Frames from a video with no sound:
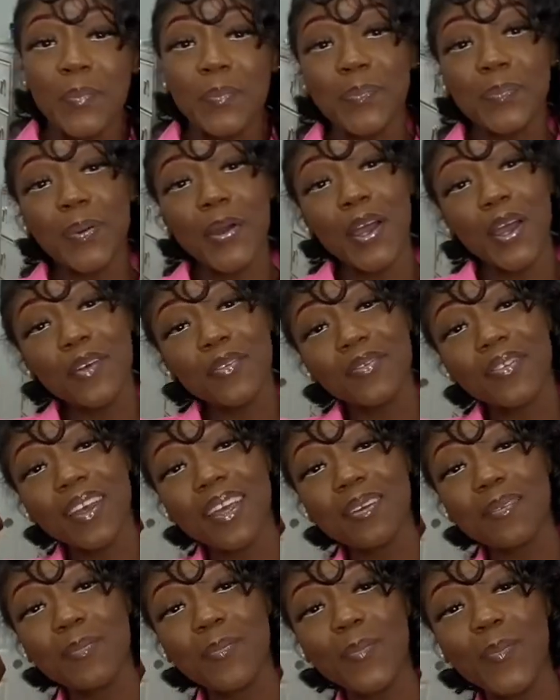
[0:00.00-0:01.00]

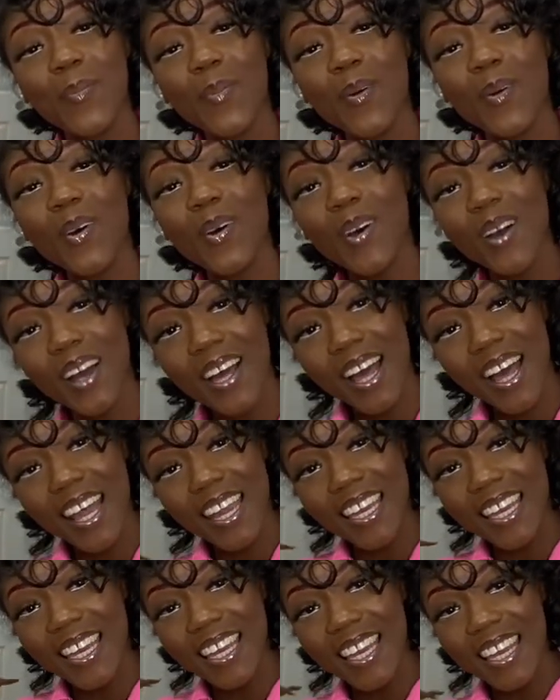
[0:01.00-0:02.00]
Perfect
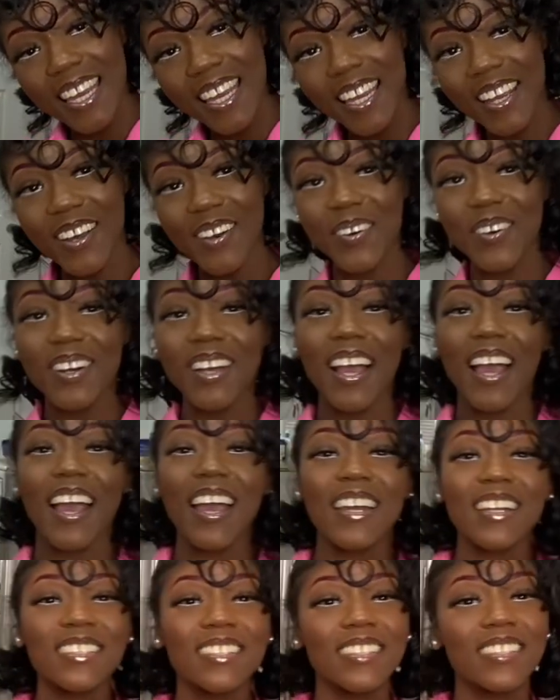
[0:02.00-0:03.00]
body,
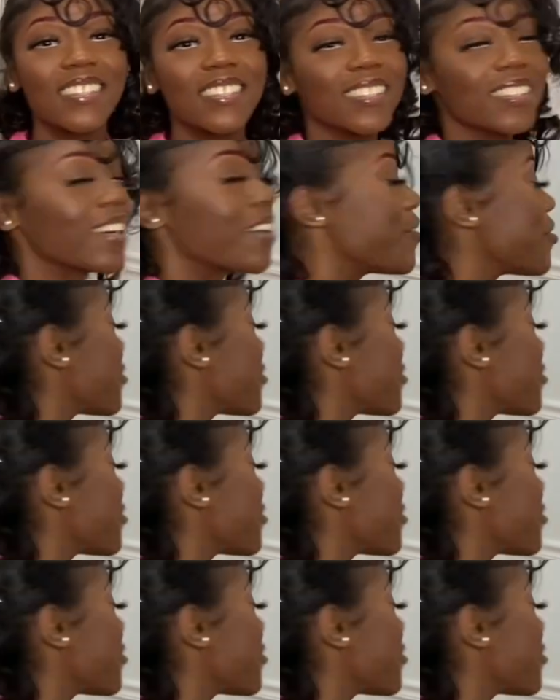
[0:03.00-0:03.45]
okay? This is so